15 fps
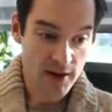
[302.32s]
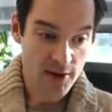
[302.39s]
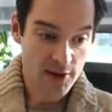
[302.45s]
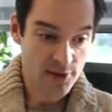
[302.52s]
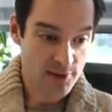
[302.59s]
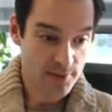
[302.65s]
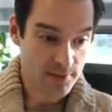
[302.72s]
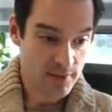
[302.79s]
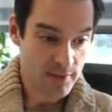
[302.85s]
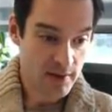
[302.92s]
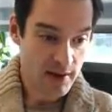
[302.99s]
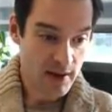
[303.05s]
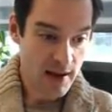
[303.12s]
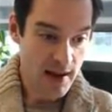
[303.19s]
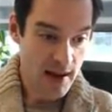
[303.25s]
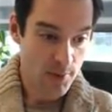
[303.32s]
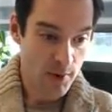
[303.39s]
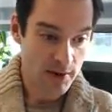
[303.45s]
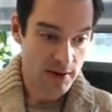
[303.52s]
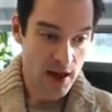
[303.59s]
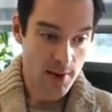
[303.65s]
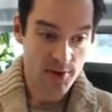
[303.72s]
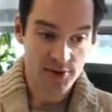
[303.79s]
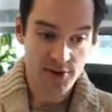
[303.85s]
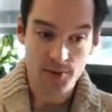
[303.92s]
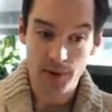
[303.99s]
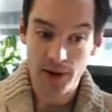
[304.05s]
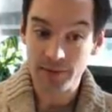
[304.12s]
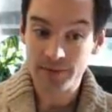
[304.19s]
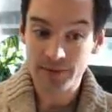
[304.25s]
is, A1, comma
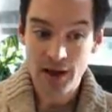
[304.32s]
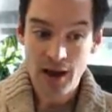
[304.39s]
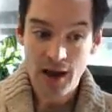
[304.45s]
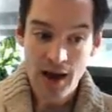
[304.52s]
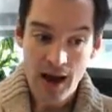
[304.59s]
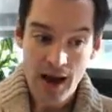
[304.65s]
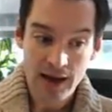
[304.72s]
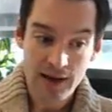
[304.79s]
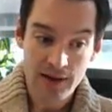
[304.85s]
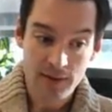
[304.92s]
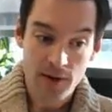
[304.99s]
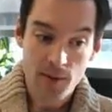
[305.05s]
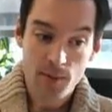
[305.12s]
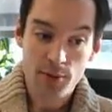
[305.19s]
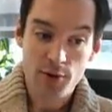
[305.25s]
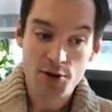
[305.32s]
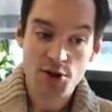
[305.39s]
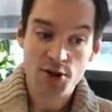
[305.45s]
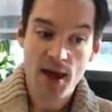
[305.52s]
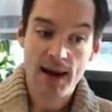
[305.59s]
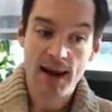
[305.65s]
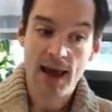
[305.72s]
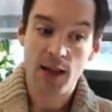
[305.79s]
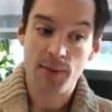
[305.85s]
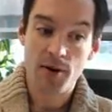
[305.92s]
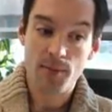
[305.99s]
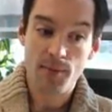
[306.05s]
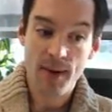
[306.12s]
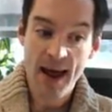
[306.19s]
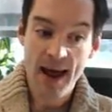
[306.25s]
C1, I can push that
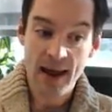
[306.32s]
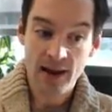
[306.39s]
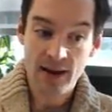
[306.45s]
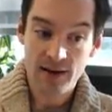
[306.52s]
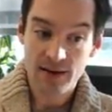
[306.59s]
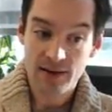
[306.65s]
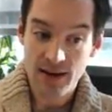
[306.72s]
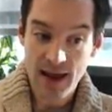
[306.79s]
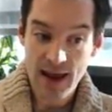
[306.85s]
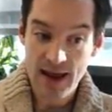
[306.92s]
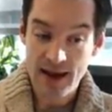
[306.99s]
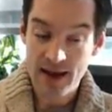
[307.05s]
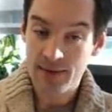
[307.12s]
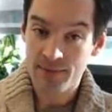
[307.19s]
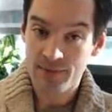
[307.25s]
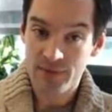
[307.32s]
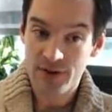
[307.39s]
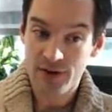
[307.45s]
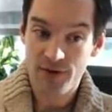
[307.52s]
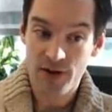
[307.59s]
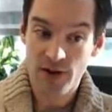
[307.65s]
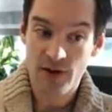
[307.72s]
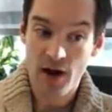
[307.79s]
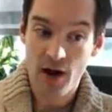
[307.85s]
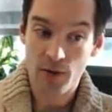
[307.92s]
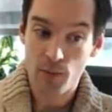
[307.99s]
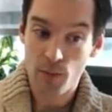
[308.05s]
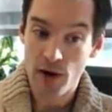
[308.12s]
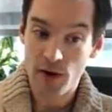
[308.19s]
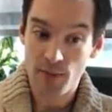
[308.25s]
element back to A to figure
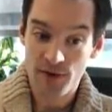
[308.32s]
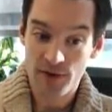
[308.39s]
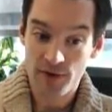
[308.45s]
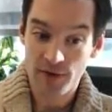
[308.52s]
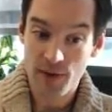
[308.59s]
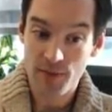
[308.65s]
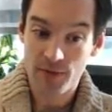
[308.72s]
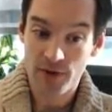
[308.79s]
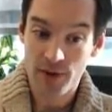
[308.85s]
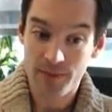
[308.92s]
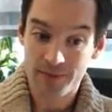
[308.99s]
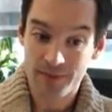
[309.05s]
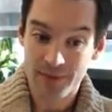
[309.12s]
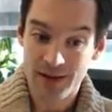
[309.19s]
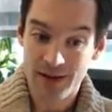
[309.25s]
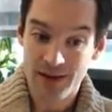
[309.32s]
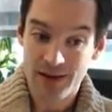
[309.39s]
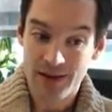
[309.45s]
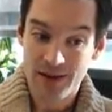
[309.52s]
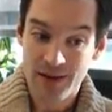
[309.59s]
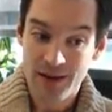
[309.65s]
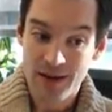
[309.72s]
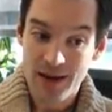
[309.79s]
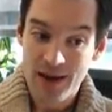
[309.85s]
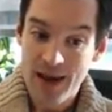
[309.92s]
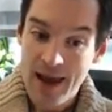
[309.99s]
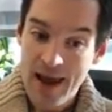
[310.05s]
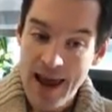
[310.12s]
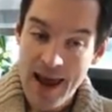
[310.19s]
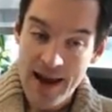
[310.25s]
out where it must have come from.
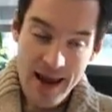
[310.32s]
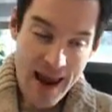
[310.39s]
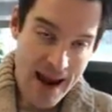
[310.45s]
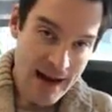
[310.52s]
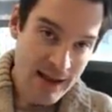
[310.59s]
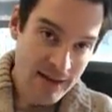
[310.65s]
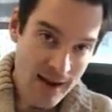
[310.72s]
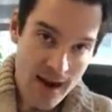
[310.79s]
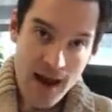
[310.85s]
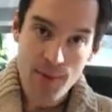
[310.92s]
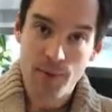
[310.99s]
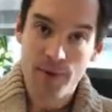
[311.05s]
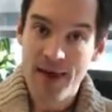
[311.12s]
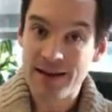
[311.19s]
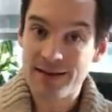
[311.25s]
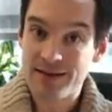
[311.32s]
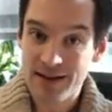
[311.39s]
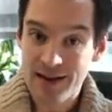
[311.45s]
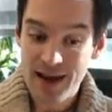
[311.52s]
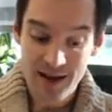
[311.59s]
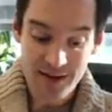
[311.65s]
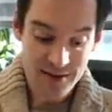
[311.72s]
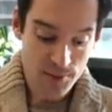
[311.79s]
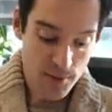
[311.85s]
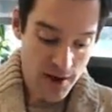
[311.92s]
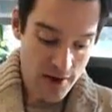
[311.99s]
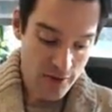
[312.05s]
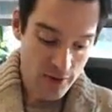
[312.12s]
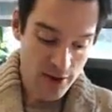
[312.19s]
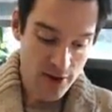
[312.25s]
And any time when that's the case,
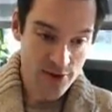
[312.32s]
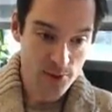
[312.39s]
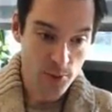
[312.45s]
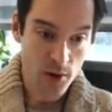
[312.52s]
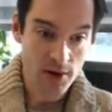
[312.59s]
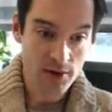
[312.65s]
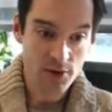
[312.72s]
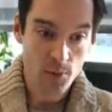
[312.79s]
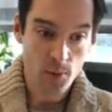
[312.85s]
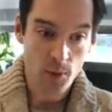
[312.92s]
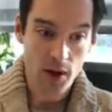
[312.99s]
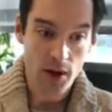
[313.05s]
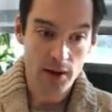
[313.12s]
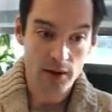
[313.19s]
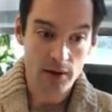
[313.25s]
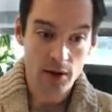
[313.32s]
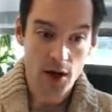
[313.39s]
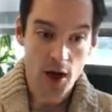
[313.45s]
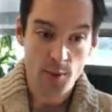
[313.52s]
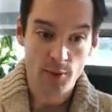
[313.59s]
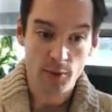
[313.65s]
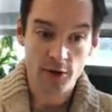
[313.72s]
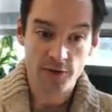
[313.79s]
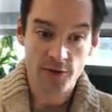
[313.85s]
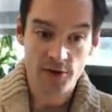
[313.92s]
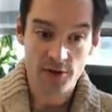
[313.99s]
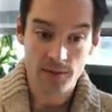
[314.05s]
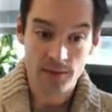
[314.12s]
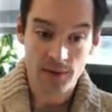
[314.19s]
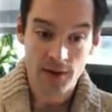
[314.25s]
whenever this one-to-one -one
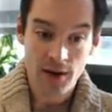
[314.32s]
homomorphism